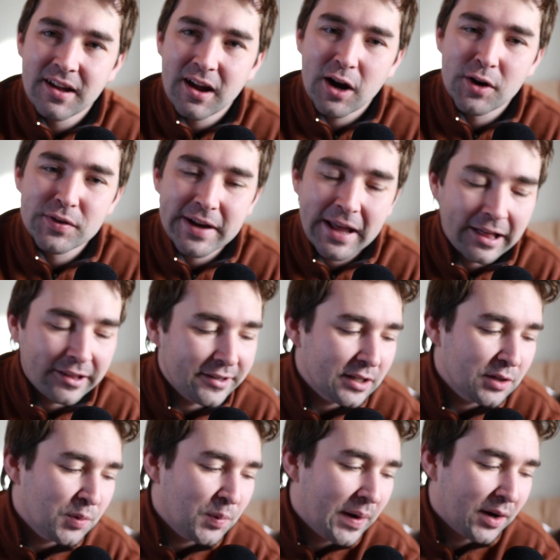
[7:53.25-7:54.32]
a
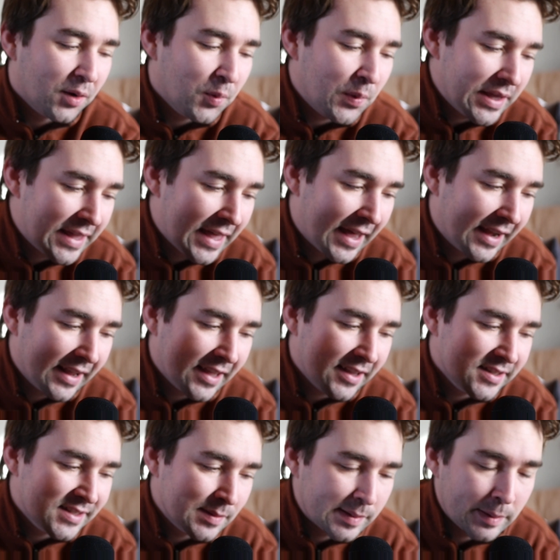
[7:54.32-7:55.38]
reality where we get a
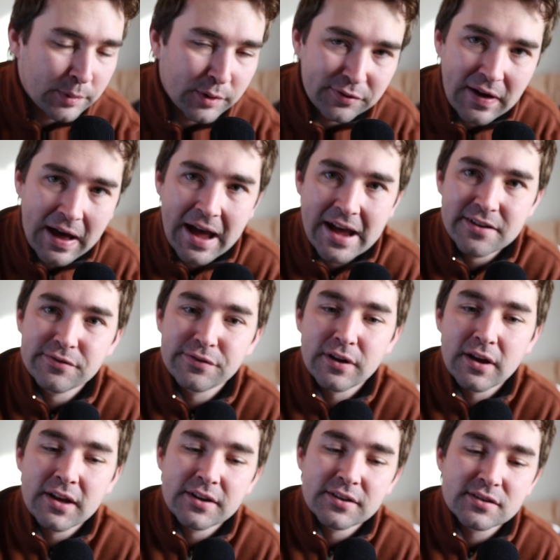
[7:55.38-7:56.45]
September 5
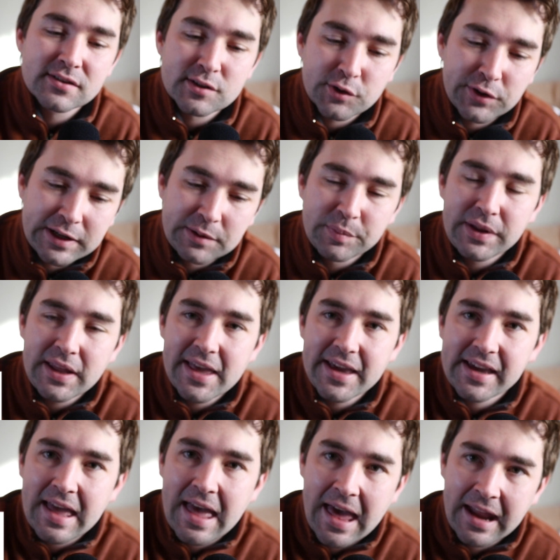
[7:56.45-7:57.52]

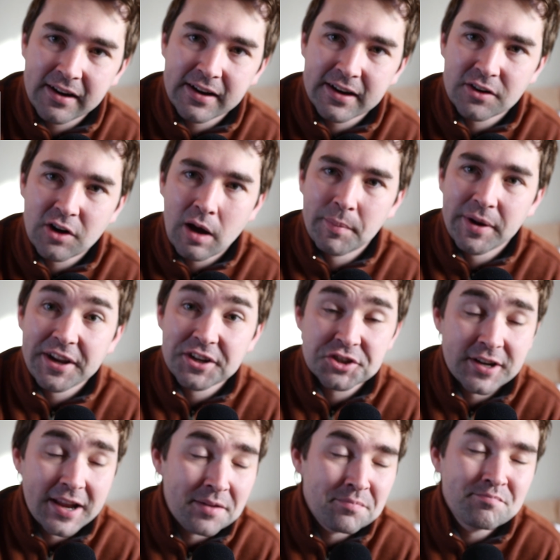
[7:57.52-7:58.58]
screenplay editing
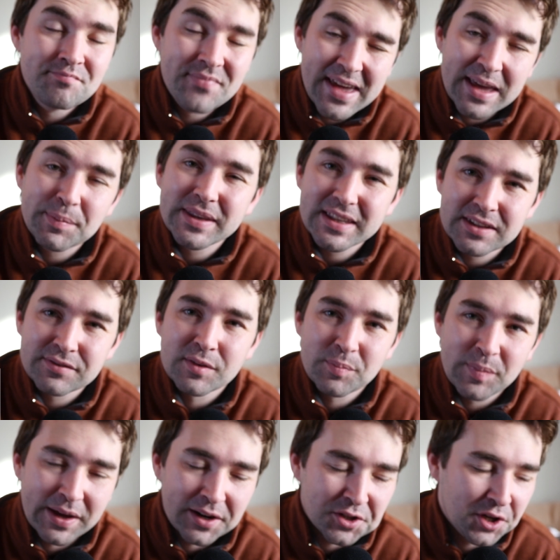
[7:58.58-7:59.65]
nomination and maybe even
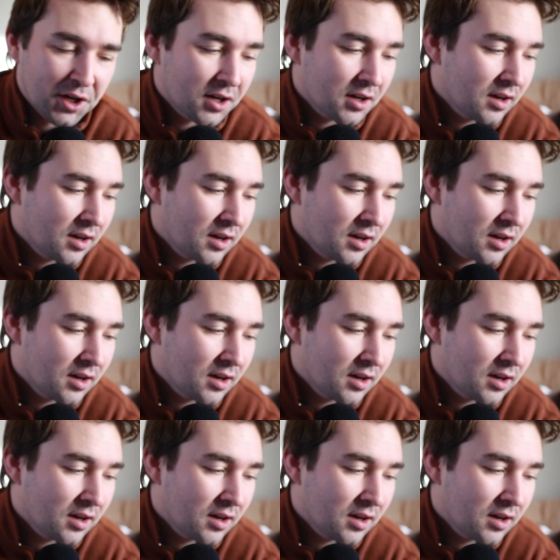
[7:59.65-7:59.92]
picture.